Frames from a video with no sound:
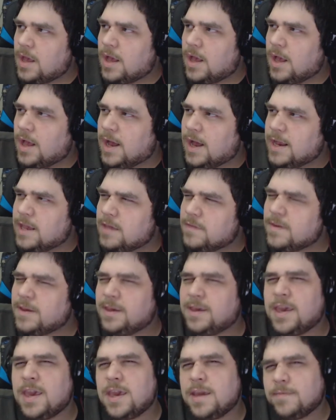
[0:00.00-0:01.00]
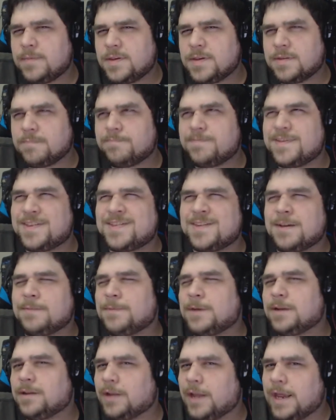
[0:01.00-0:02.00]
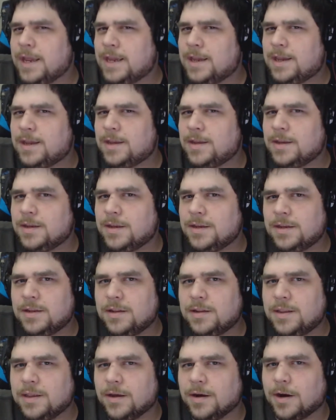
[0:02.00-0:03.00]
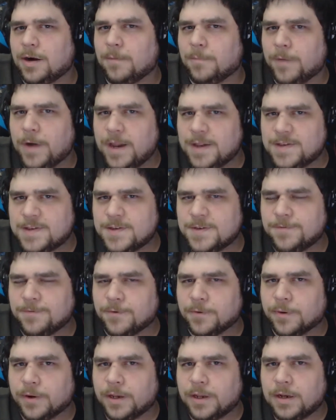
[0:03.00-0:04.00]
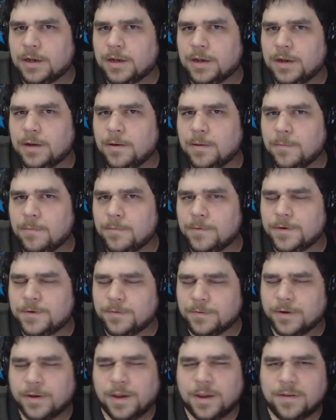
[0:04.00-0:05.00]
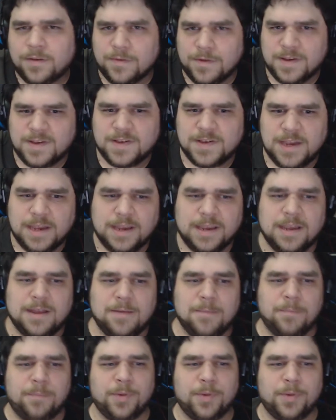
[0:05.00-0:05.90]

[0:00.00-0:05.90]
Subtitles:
I even came to somewhat like the armrests for it, which we'll get to in a second.